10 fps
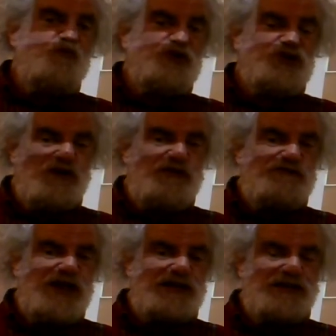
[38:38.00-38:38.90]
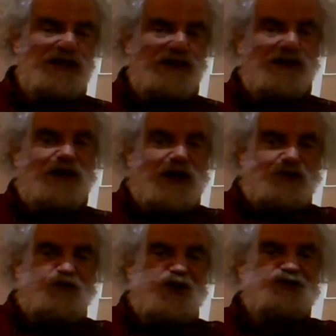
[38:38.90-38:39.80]
preservative technique.
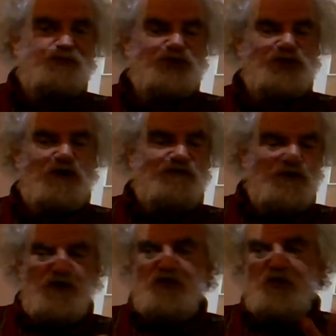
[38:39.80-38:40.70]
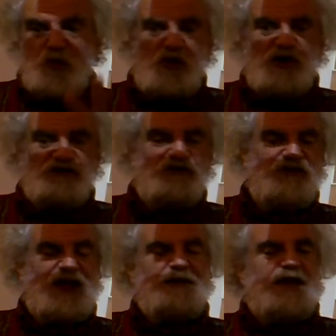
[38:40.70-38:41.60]
The reason preserved food works is
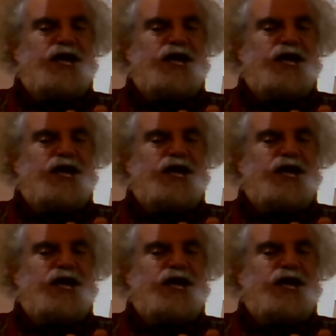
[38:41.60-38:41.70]
that